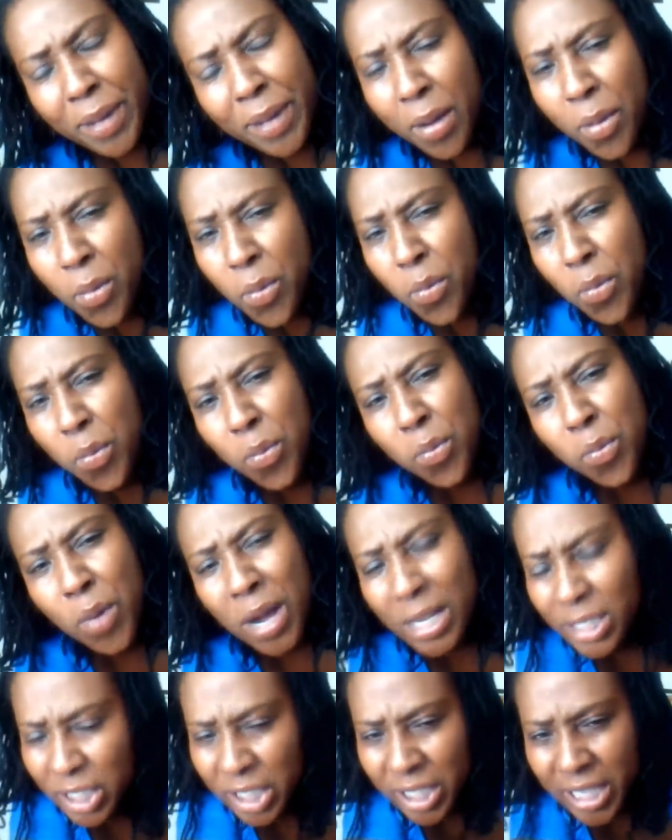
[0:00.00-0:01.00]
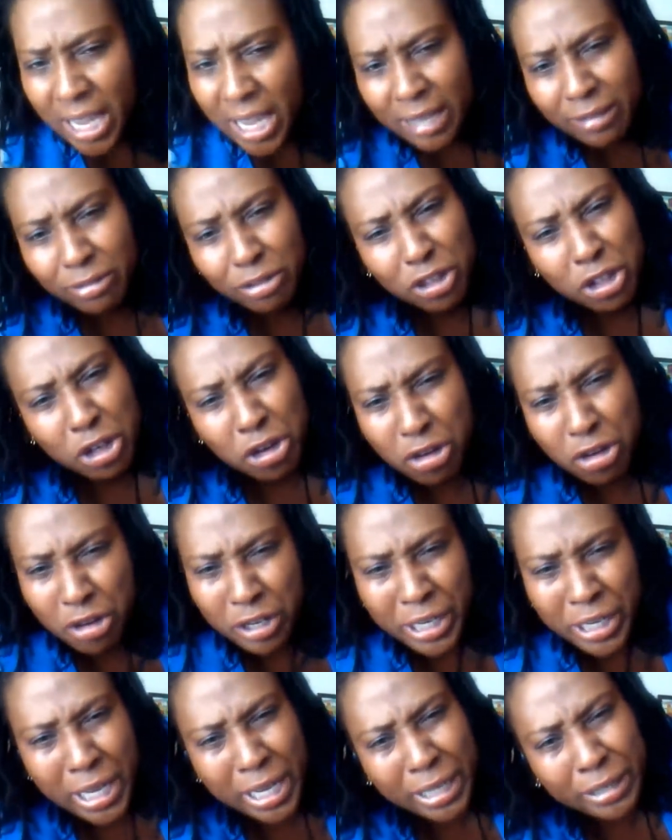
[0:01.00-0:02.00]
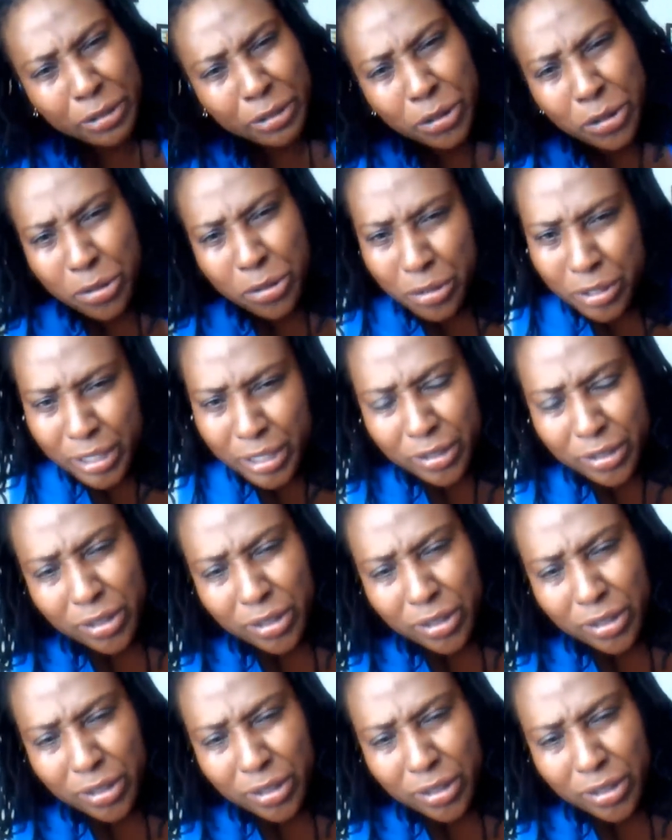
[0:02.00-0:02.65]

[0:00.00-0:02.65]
and watch you and turn you and turn you.